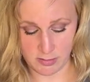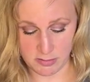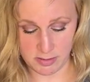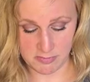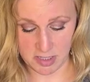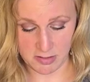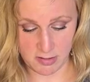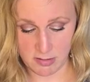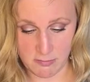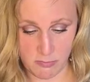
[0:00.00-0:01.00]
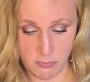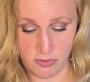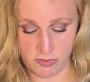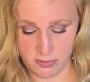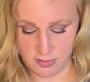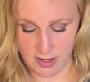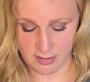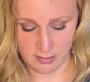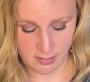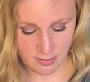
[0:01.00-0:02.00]
Didn't even eat dinner. Was just so
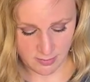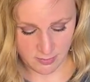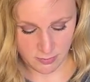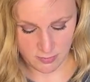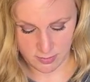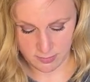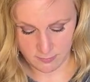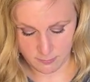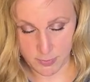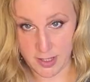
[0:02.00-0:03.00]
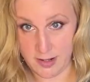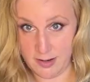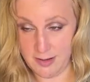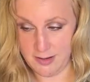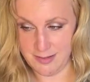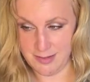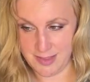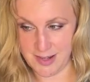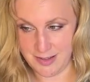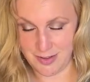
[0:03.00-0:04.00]
tired. So, but
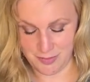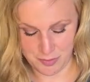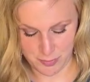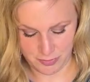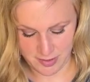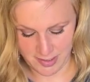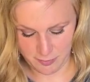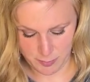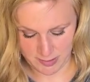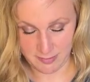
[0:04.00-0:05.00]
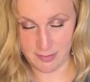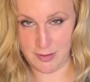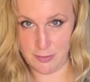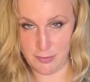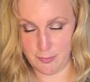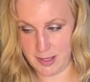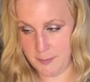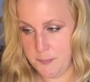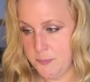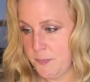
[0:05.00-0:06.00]
that is also what today's basically YouTube day.